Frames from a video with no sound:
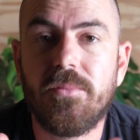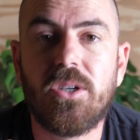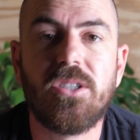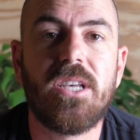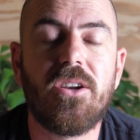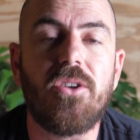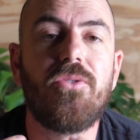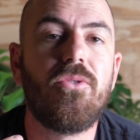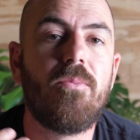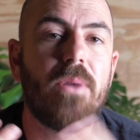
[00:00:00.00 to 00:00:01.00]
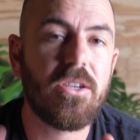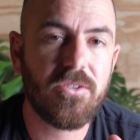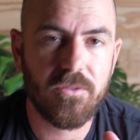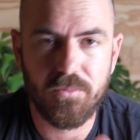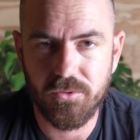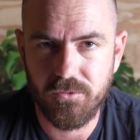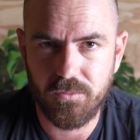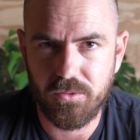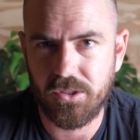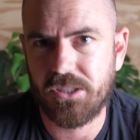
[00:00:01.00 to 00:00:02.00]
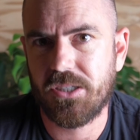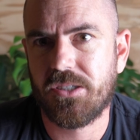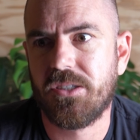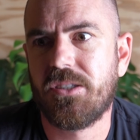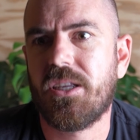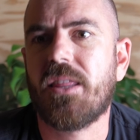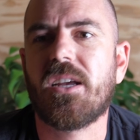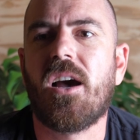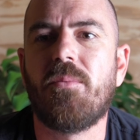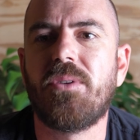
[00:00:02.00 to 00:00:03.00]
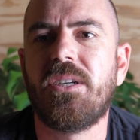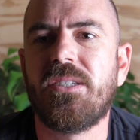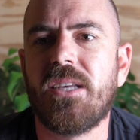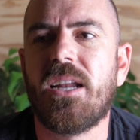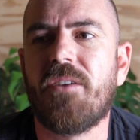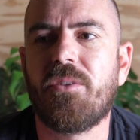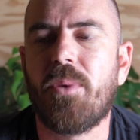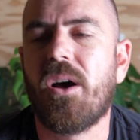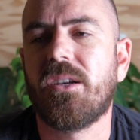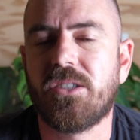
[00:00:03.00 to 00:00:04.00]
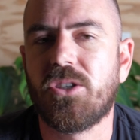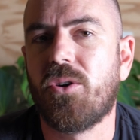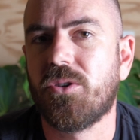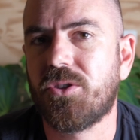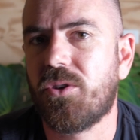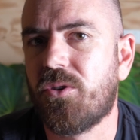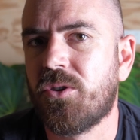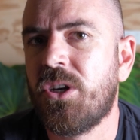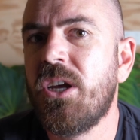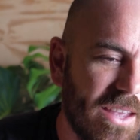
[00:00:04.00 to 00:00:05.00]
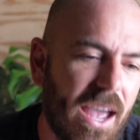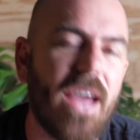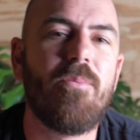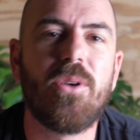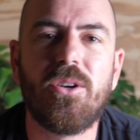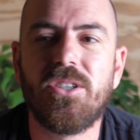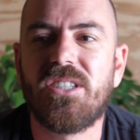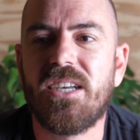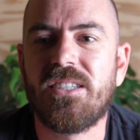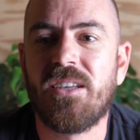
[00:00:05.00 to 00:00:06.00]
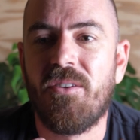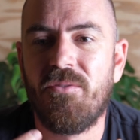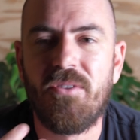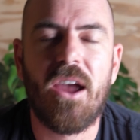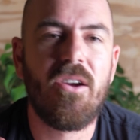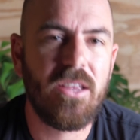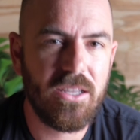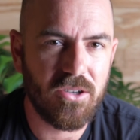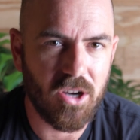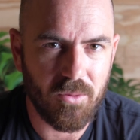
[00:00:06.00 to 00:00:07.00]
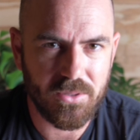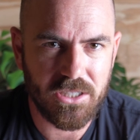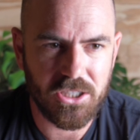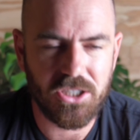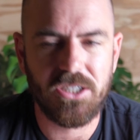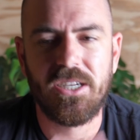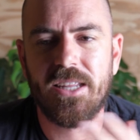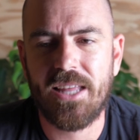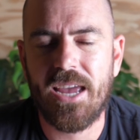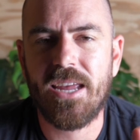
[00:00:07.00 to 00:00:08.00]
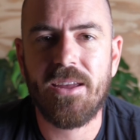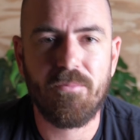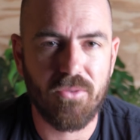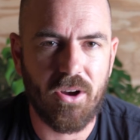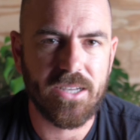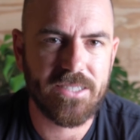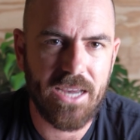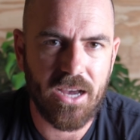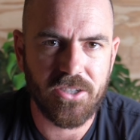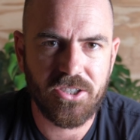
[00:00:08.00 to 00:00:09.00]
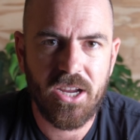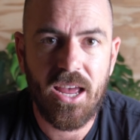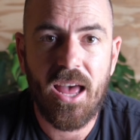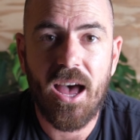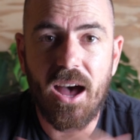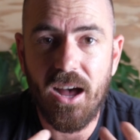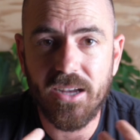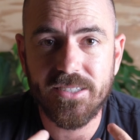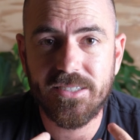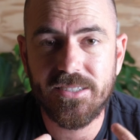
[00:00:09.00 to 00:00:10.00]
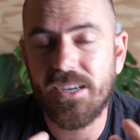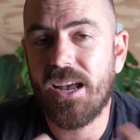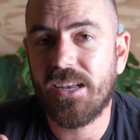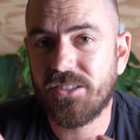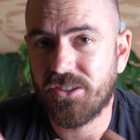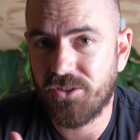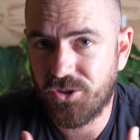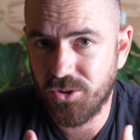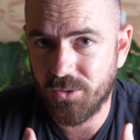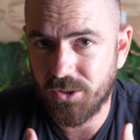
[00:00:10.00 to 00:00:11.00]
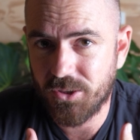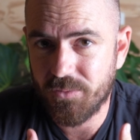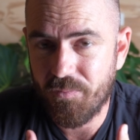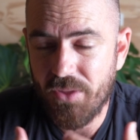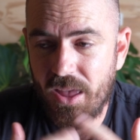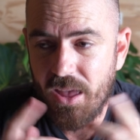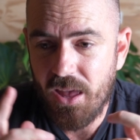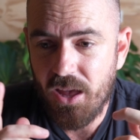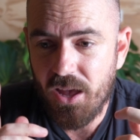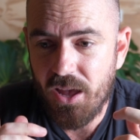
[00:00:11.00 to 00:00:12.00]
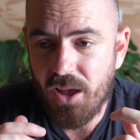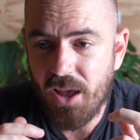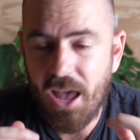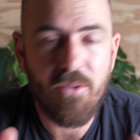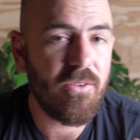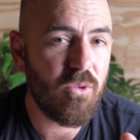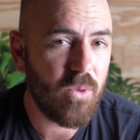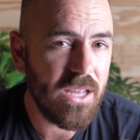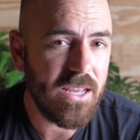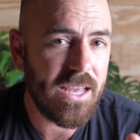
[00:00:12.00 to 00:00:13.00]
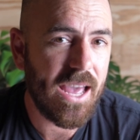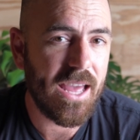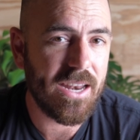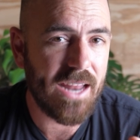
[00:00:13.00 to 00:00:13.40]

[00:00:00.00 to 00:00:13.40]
because they go through a bunch of approval processes that the companies then have to pass the cost on. And because there's very little competition, they price gouge us as consumers. However, we can